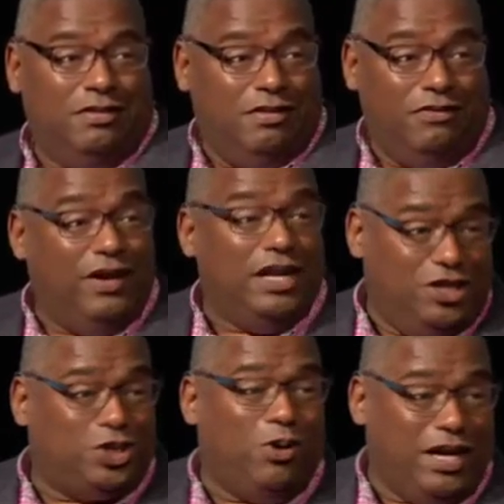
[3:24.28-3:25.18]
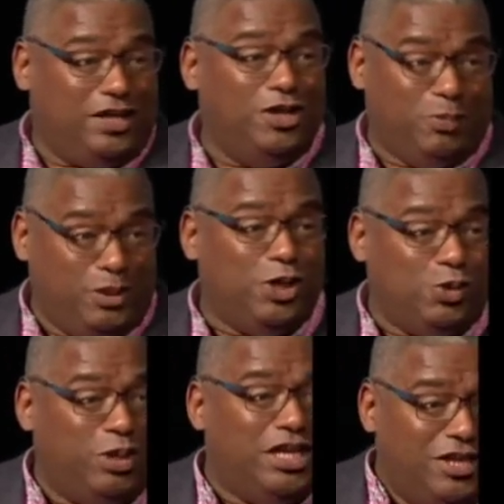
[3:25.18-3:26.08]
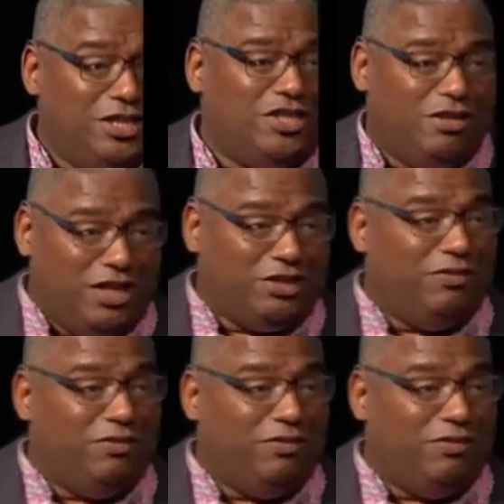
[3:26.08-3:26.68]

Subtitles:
Failure's quite good because we learn so much